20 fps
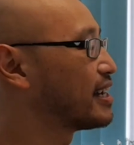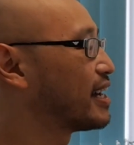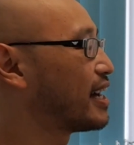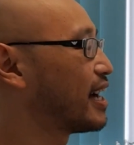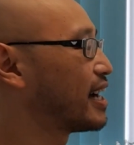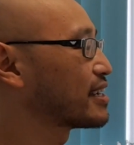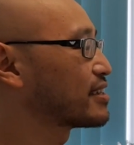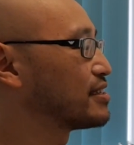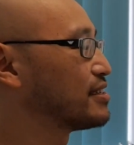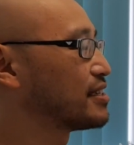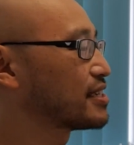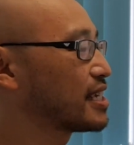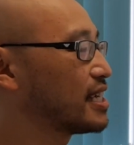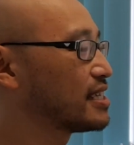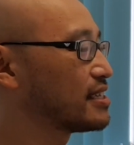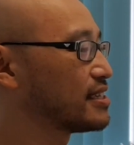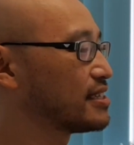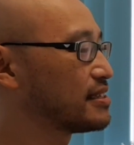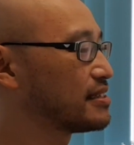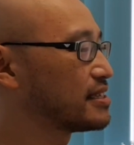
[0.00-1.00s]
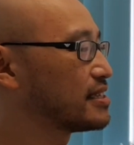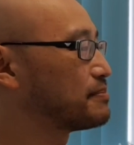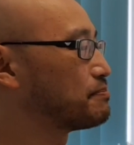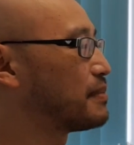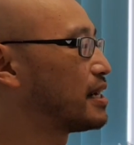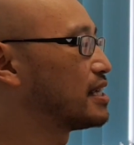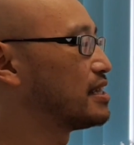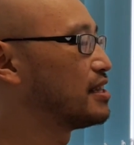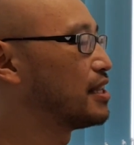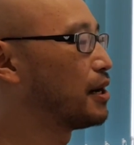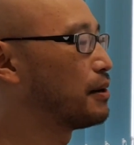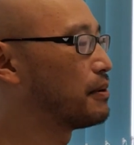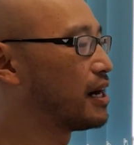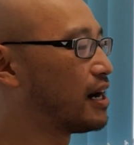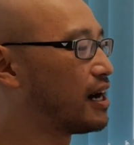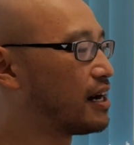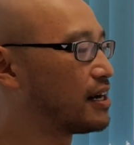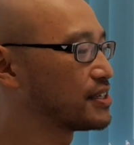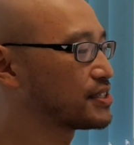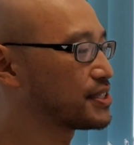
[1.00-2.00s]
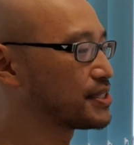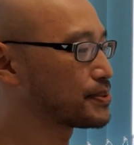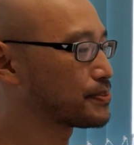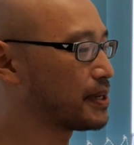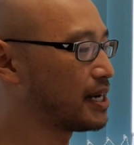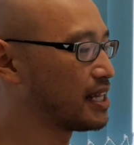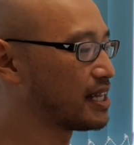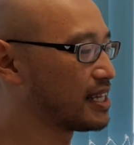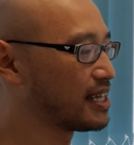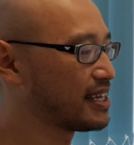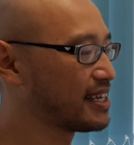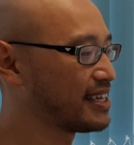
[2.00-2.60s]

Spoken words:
I can look at my lower arch as well,